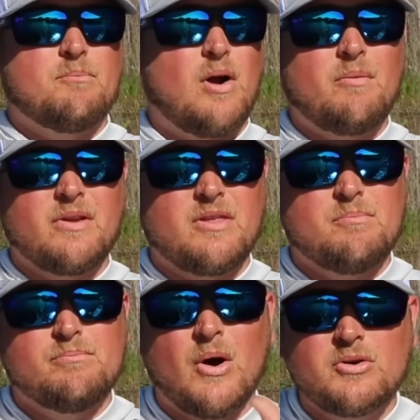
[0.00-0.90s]
probably the
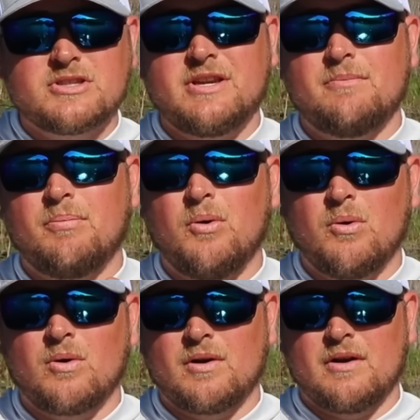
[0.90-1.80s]
most
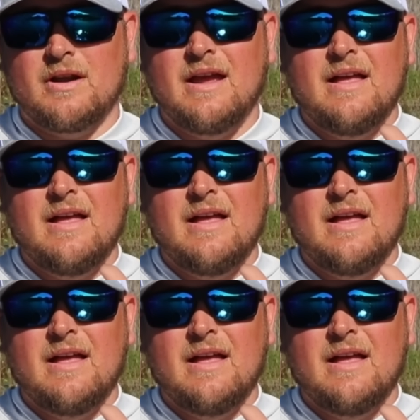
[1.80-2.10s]
important